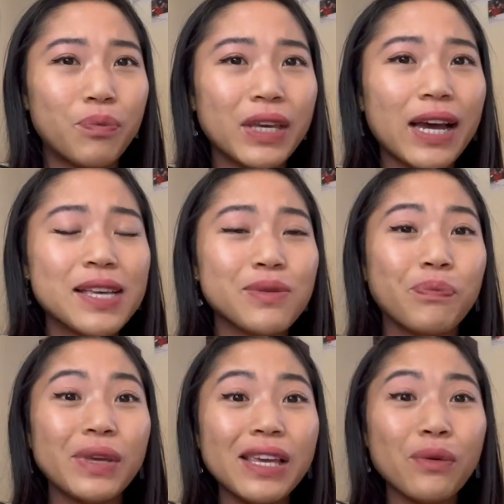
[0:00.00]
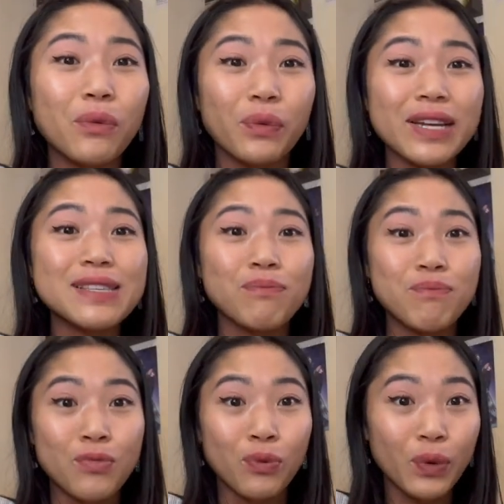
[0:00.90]
because Bee
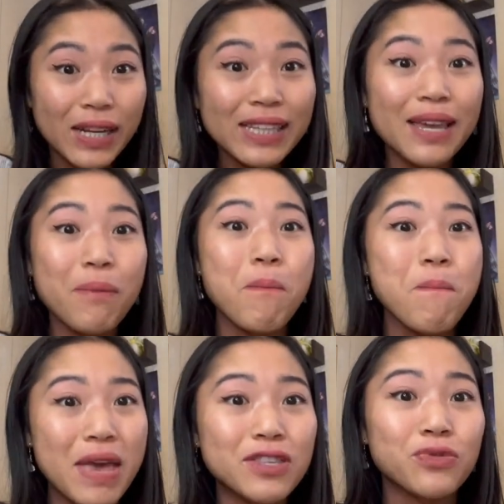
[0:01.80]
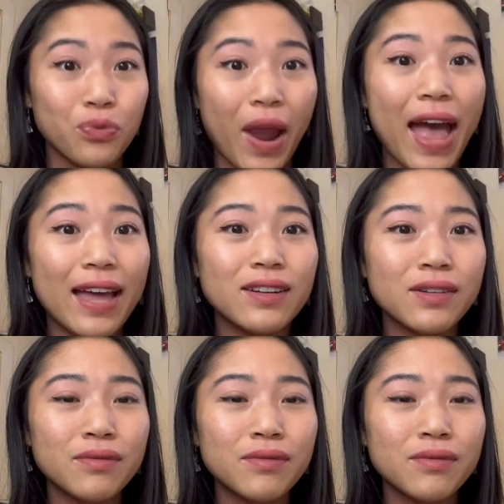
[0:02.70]
really misread